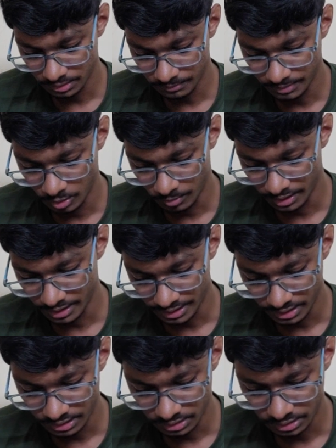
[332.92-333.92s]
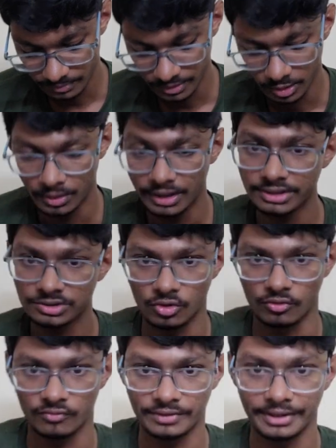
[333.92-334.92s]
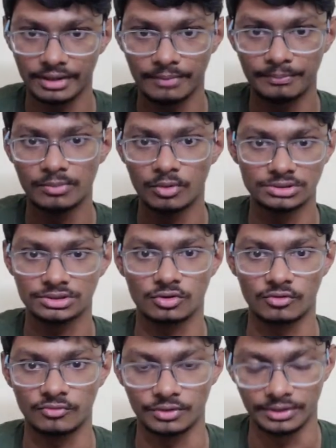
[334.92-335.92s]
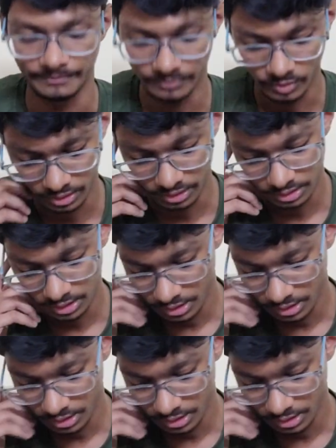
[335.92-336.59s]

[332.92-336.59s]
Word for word: the below part, right? The below part is off. P MOS is off only. Okay,